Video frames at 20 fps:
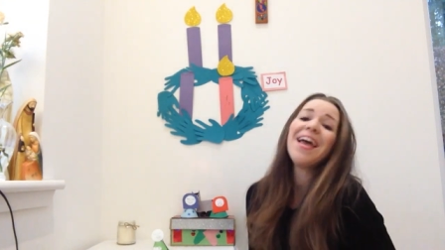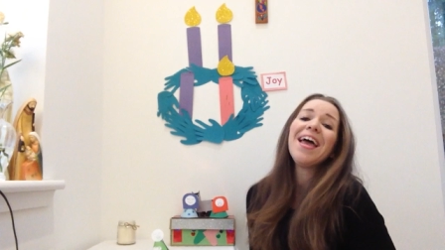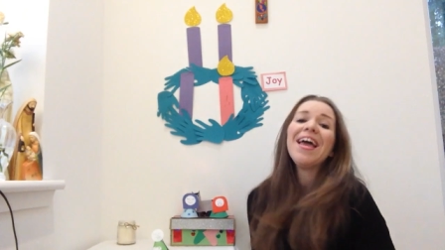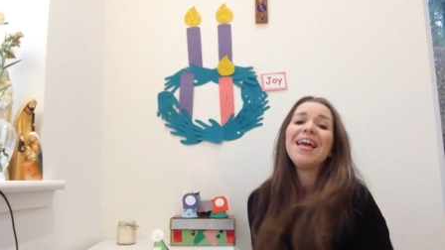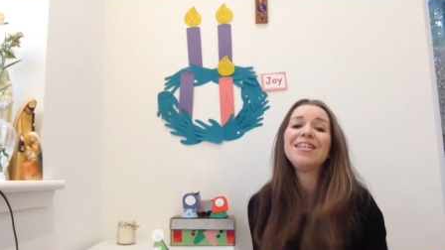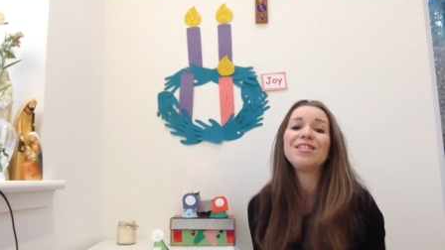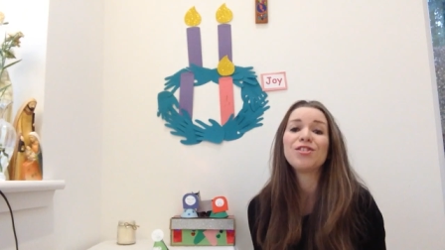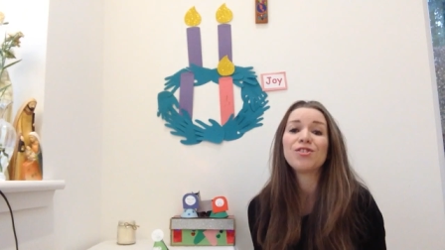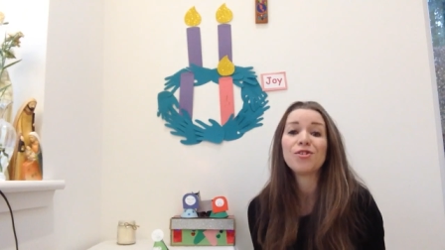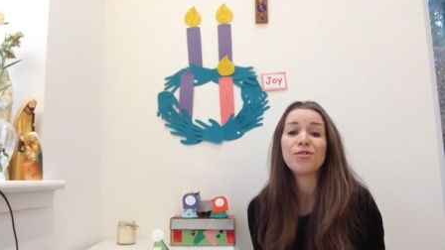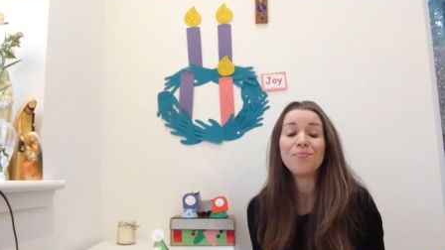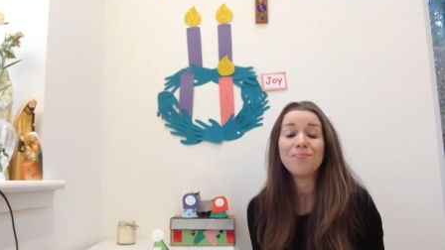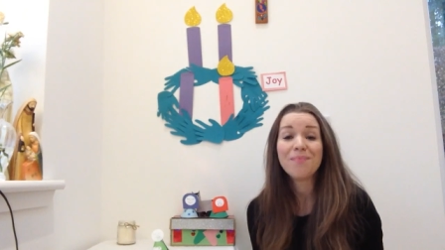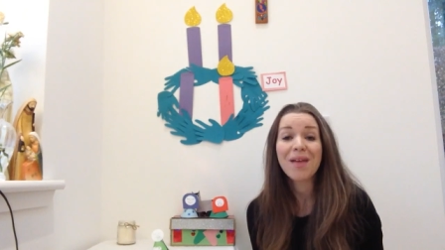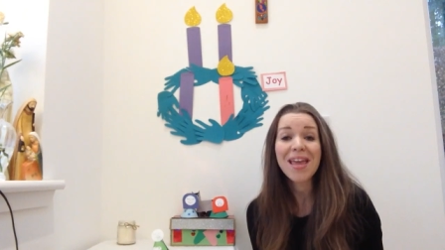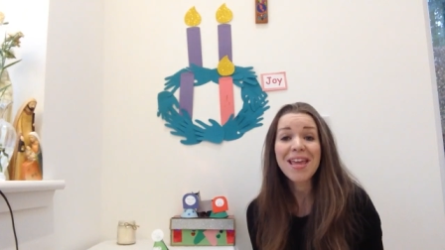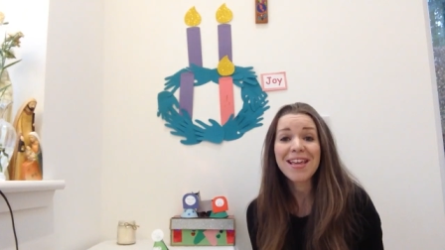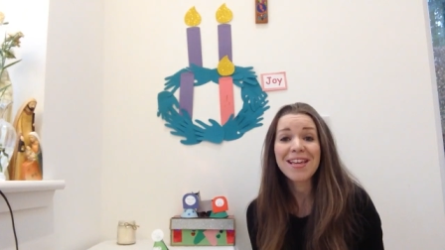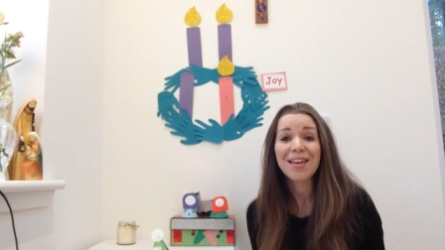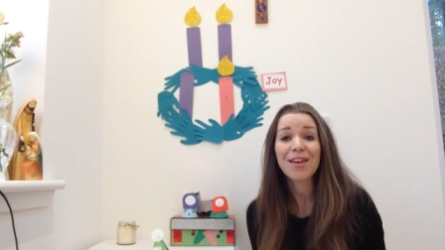is to
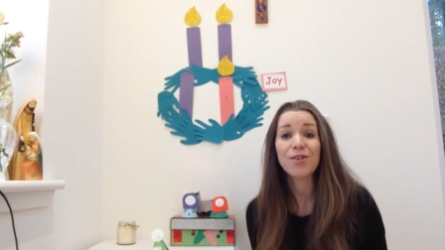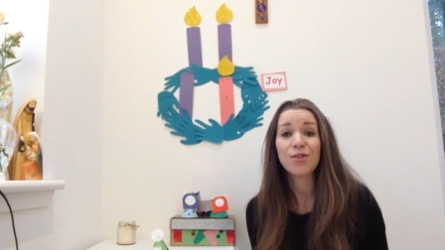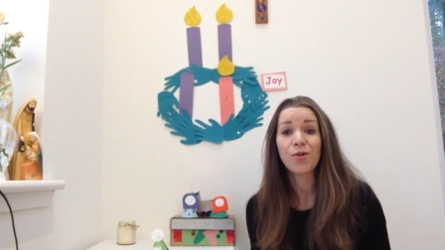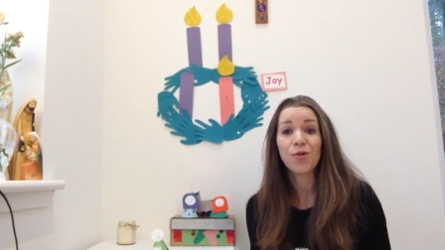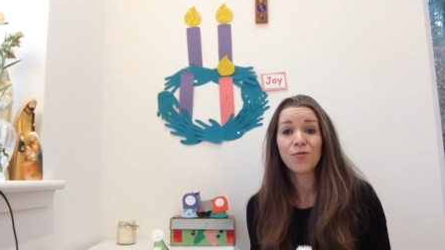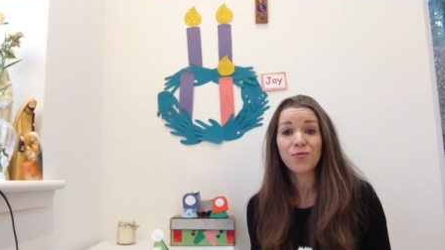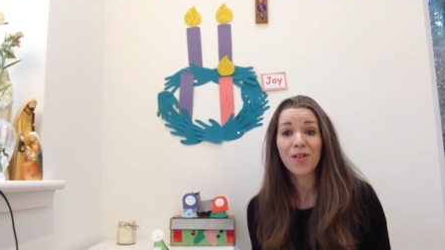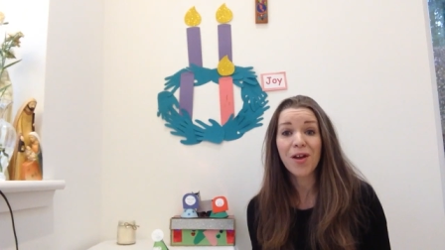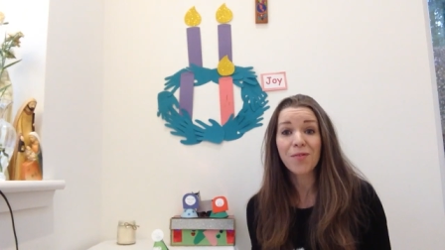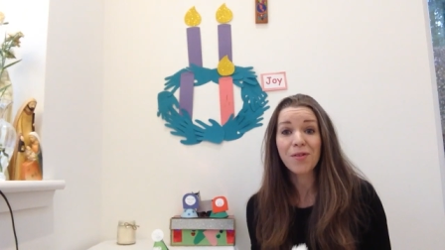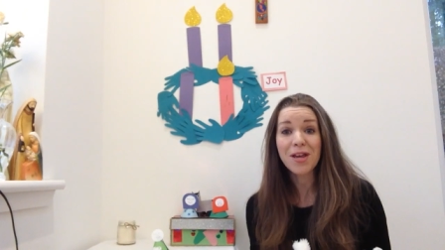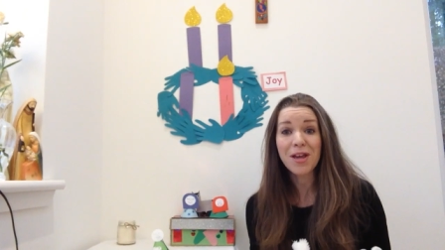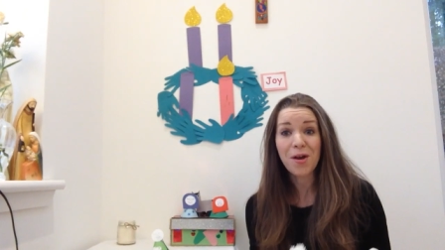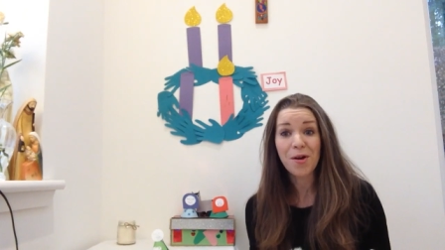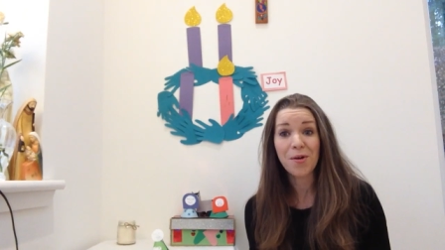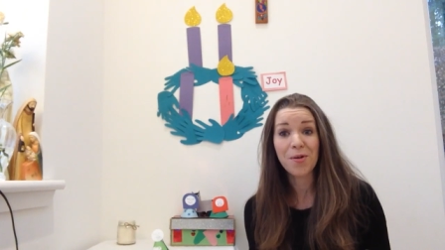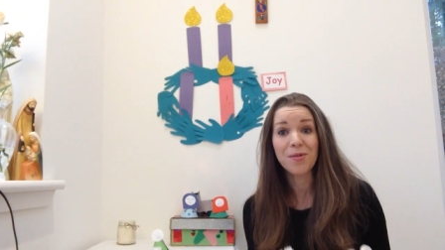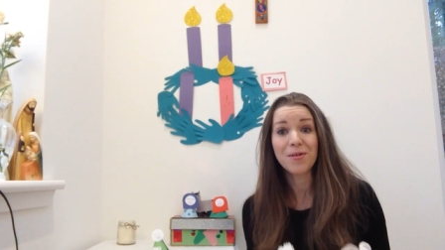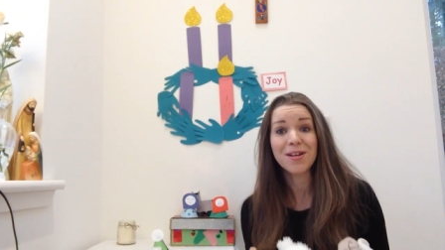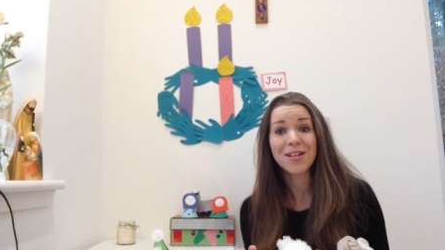make your very
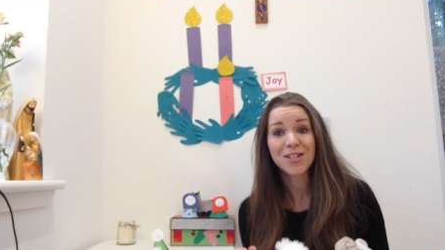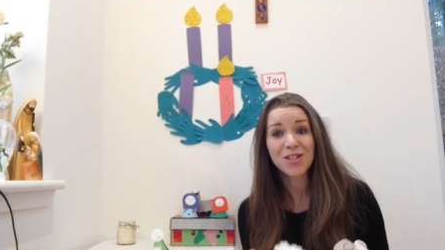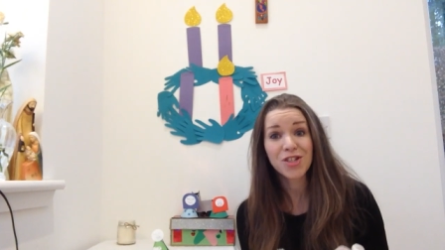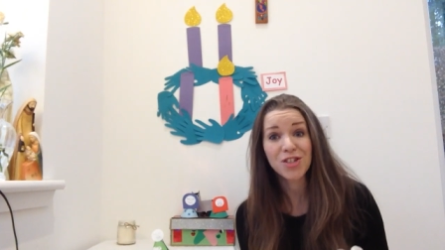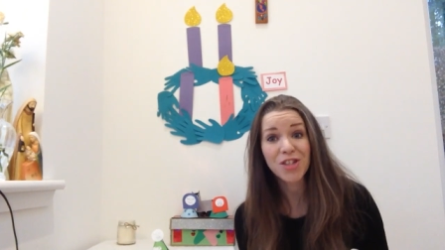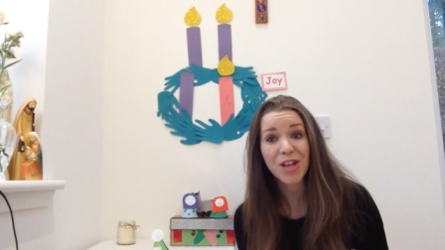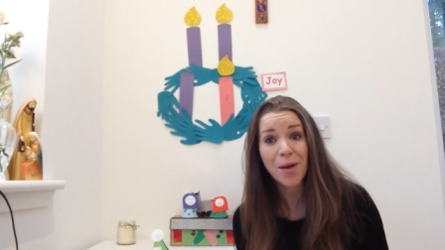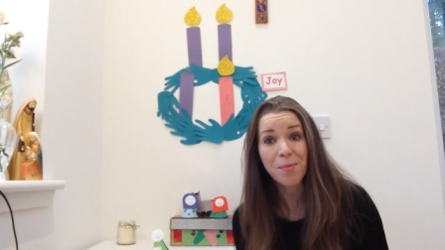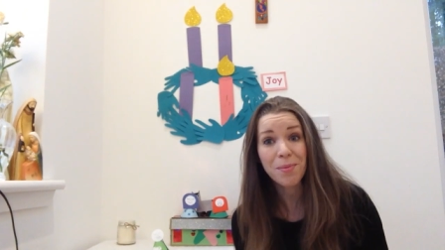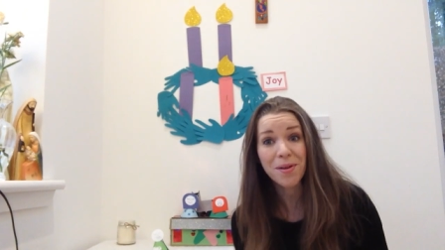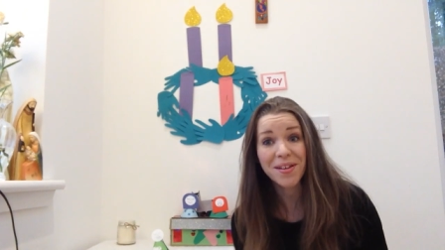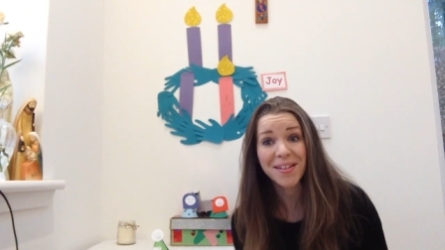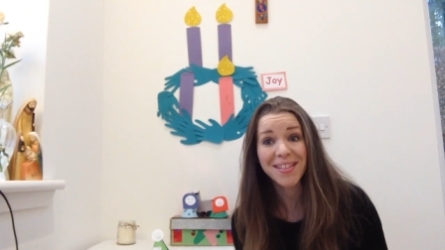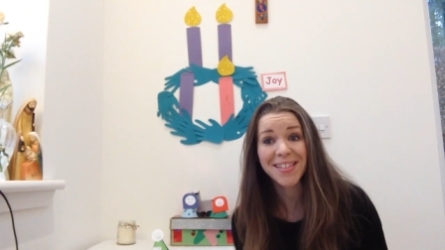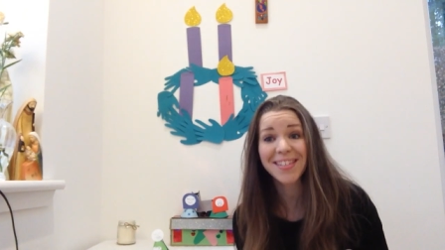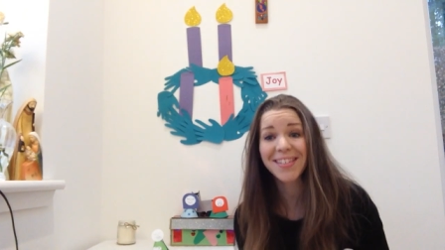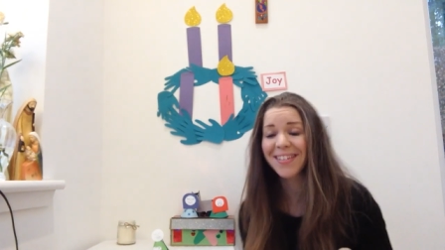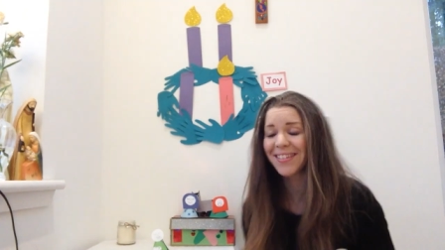own shepherd.